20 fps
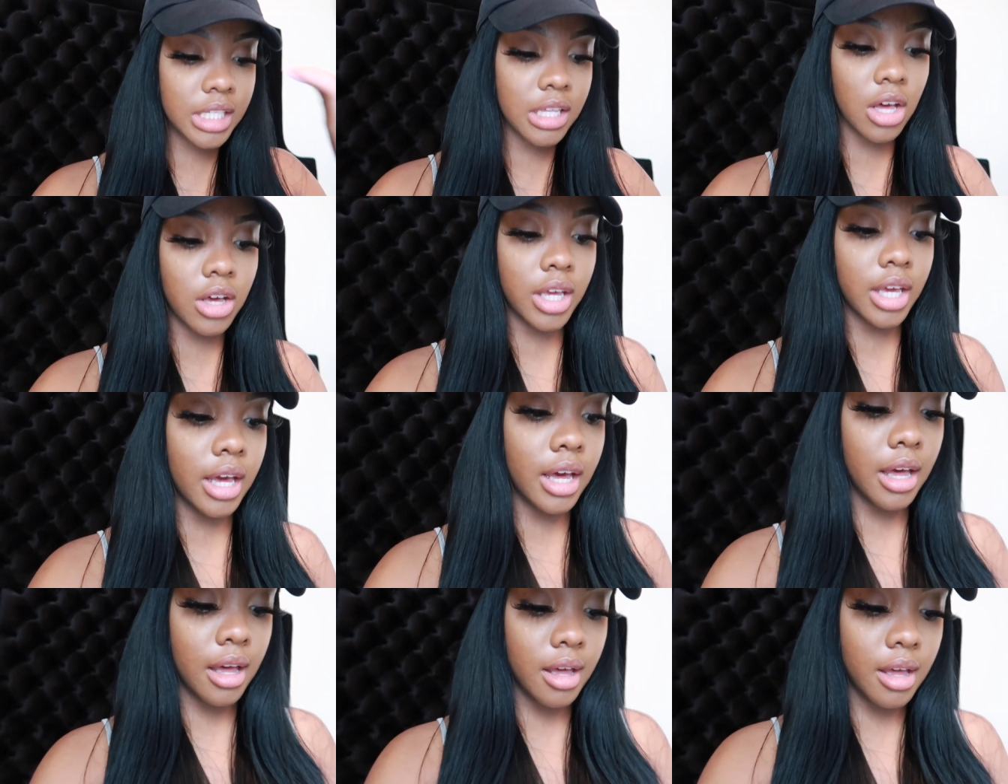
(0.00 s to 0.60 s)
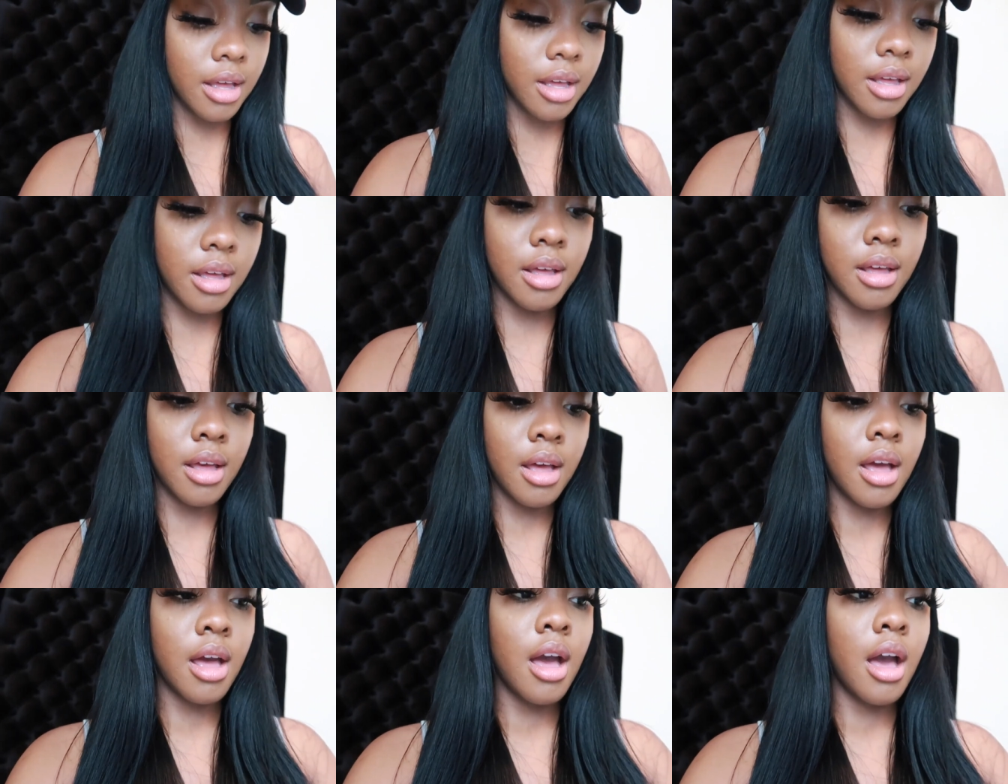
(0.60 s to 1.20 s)
So yeah,
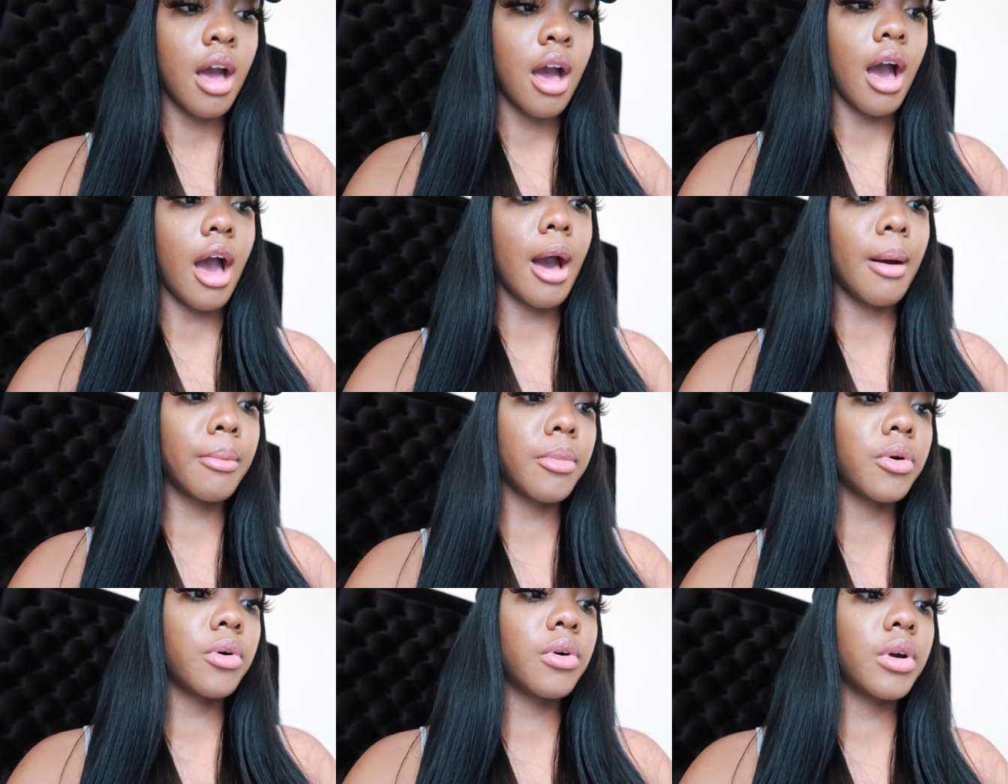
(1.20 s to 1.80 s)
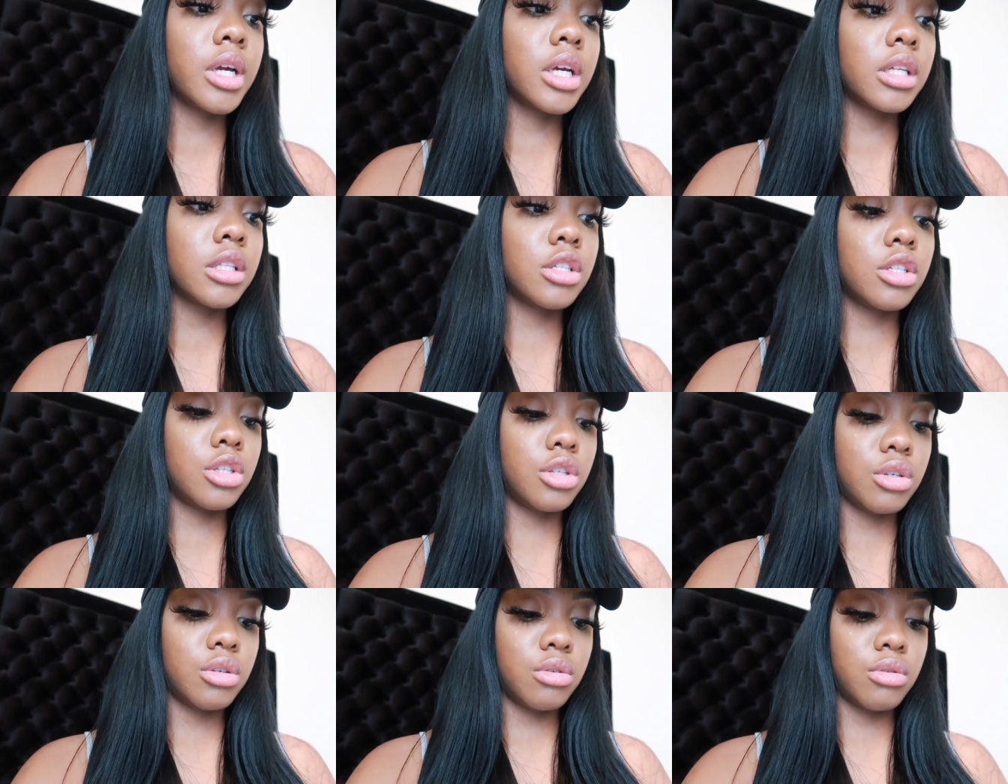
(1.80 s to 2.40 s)
I'm going
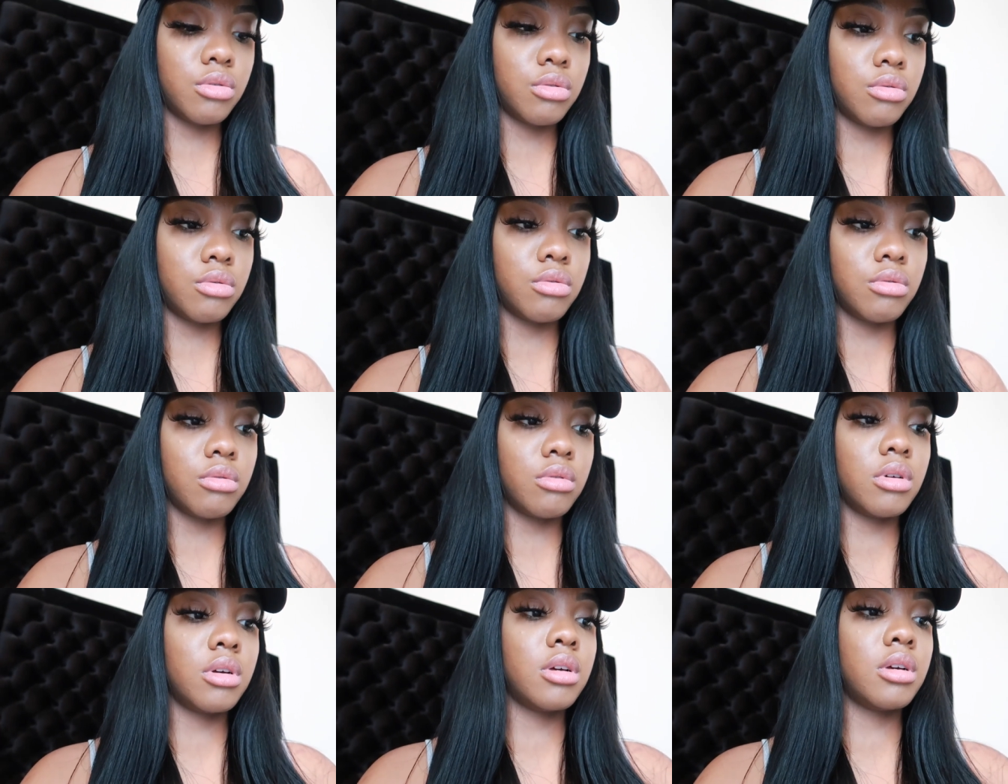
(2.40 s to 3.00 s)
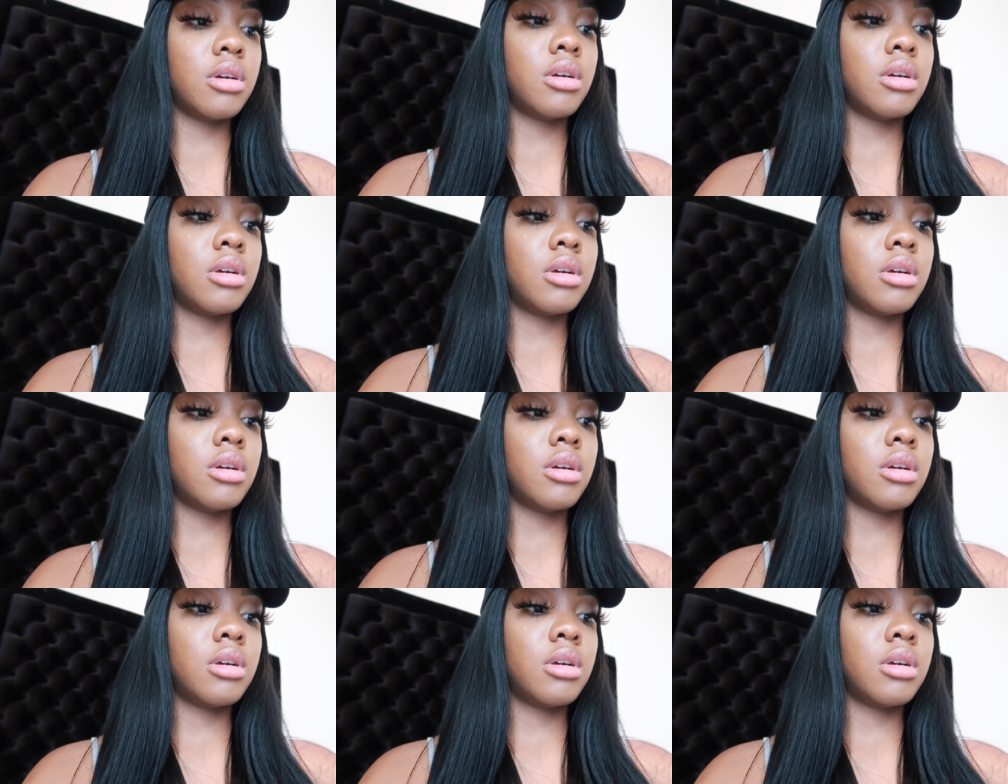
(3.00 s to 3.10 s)
to